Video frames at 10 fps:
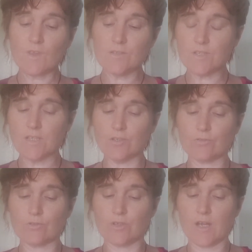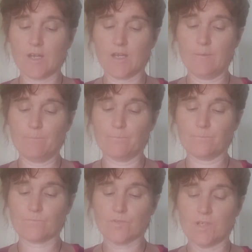Take your
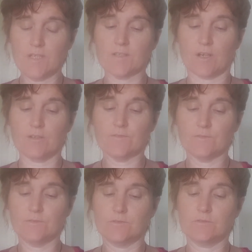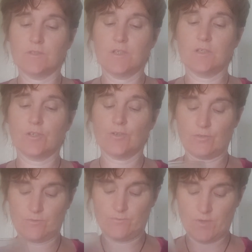lid off, or
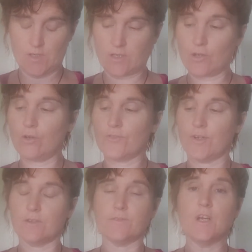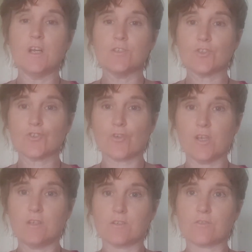your cloth off,
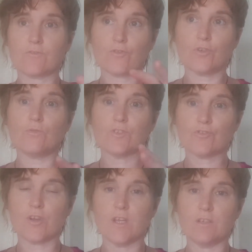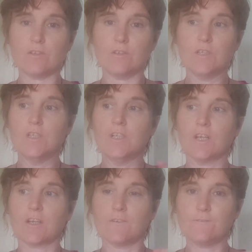strain it through a strainer,
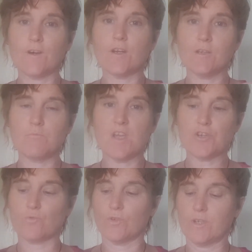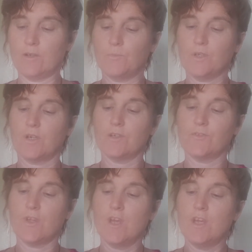like a fine mesh one now,
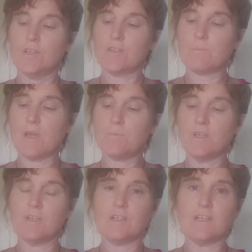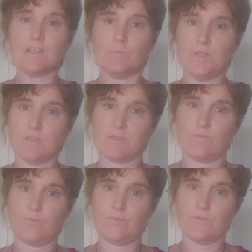because there may be little bits
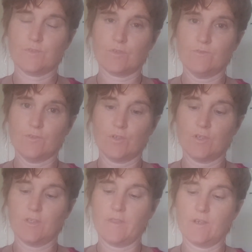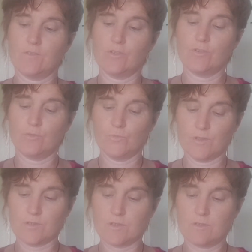of stuff going on in there that you don't
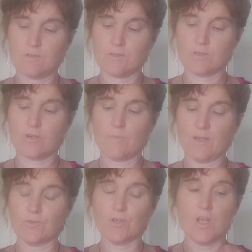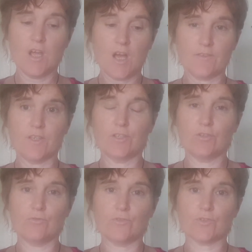want to come out. And then
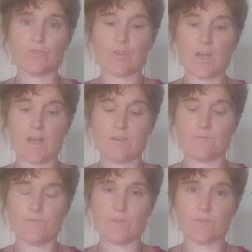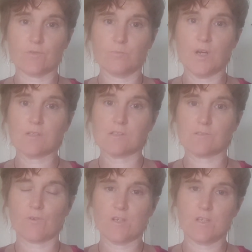you just have some bottles
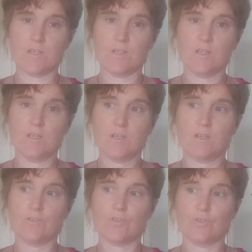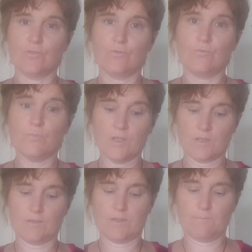ready to
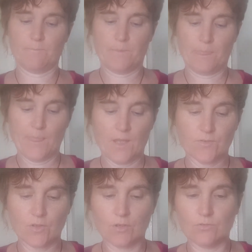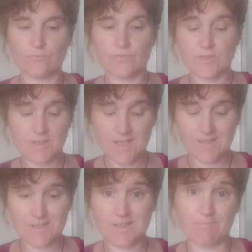bottle it in. So
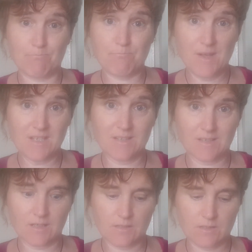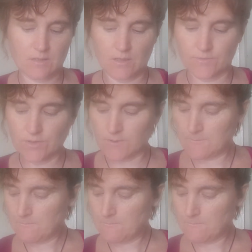that's the basics of it.